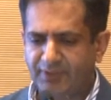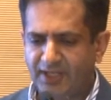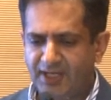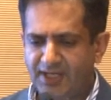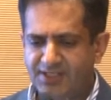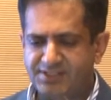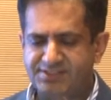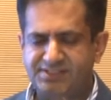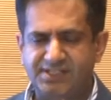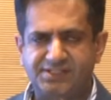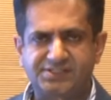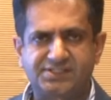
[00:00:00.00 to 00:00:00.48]

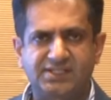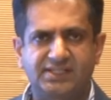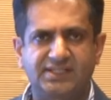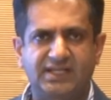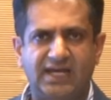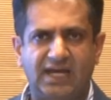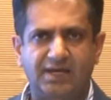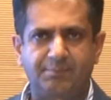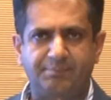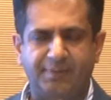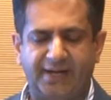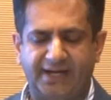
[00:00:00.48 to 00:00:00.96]
sits in the
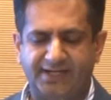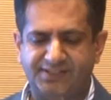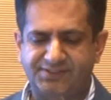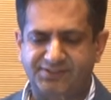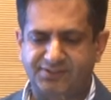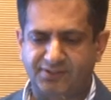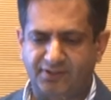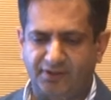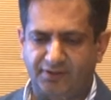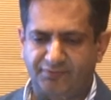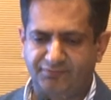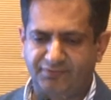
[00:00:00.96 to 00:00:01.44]

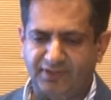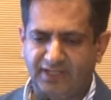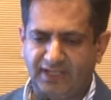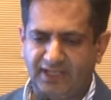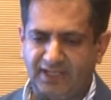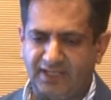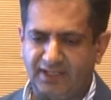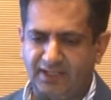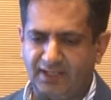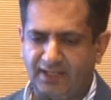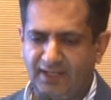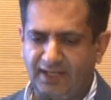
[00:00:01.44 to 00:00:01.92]
apex of
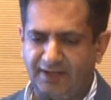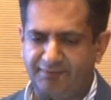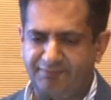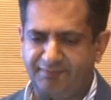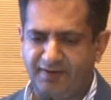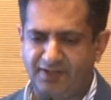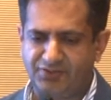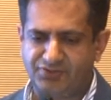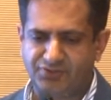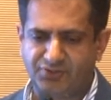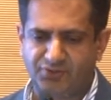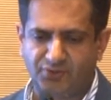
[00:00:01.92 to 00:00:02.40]
the left
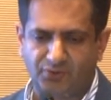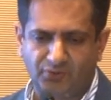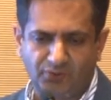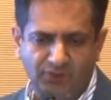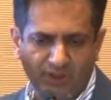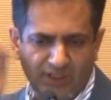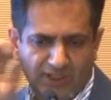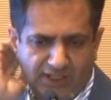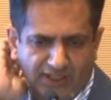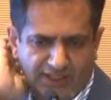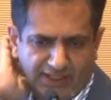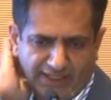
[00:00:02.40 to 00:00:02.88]

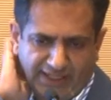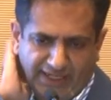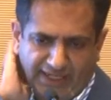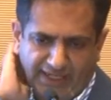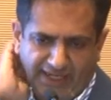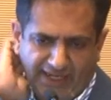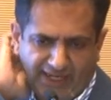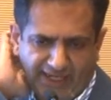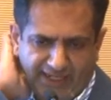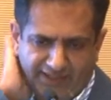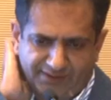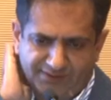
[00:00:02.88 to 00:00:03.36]
ventricle,
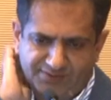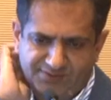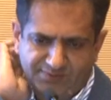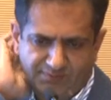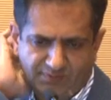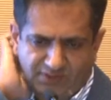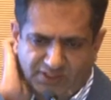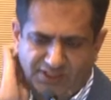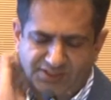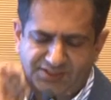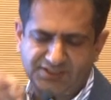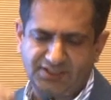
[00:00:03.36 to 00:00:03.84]
and
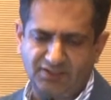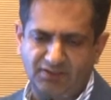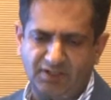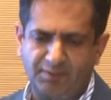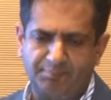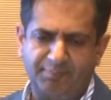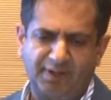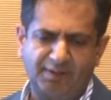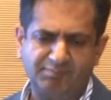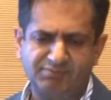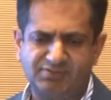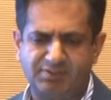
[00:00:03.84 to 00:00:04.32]
continually
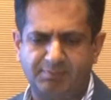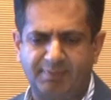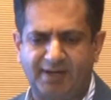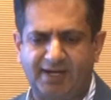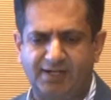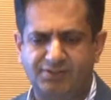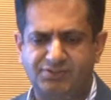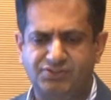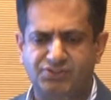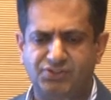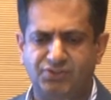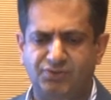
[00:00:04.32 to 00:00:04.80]
pumps
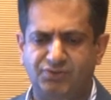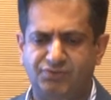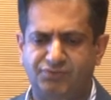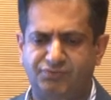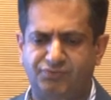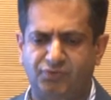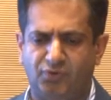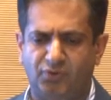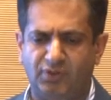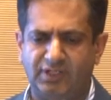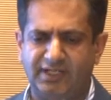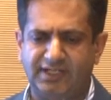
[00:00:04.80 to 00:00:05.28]
about 2 to
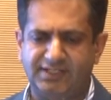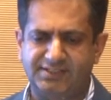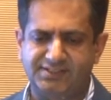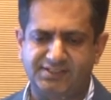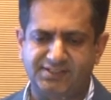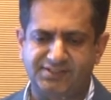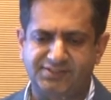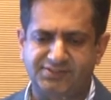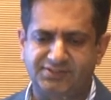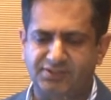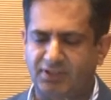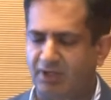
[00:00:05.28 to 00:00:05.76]
4
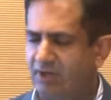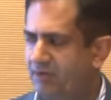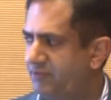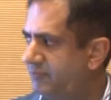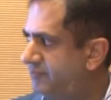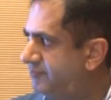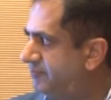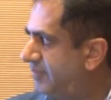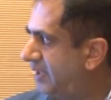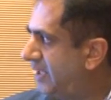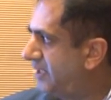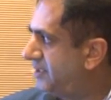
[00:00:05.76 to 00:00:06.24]
litres
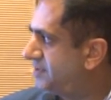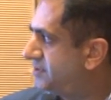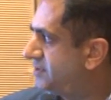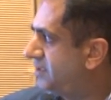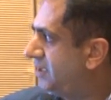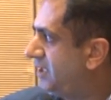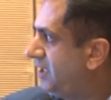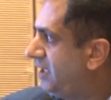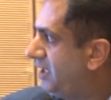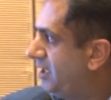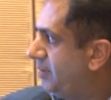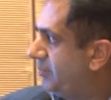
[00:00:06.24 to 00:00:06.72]
of
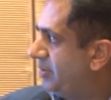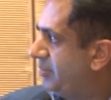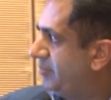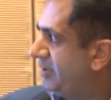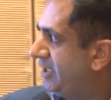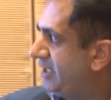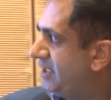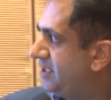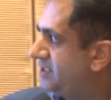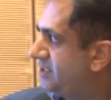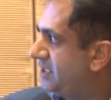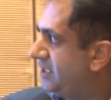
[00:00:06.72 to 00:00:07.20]
blood per
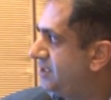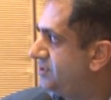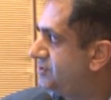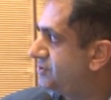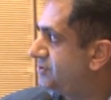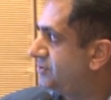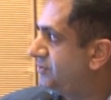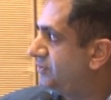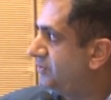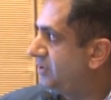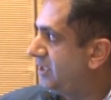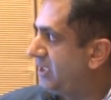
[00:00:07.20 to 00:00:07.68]
minute
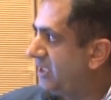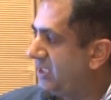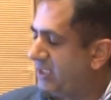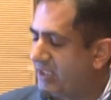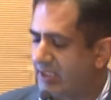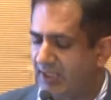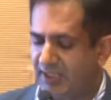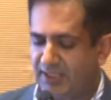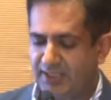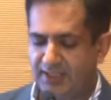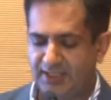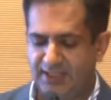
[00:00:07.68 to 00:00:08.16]
into
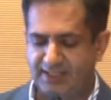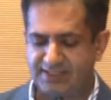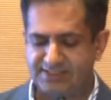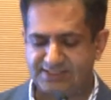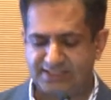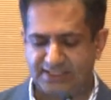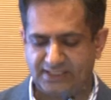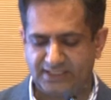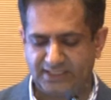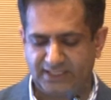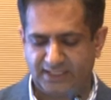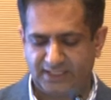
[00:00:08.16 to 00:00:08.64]
the
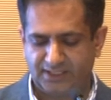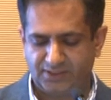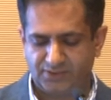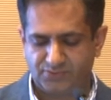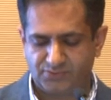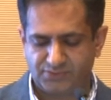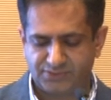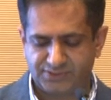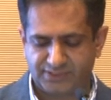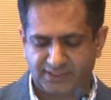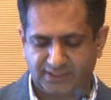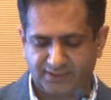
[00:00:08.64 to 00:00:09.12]
ascending
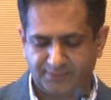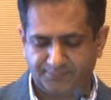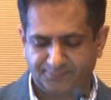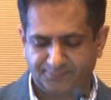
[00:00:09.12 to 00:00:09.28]
aorta.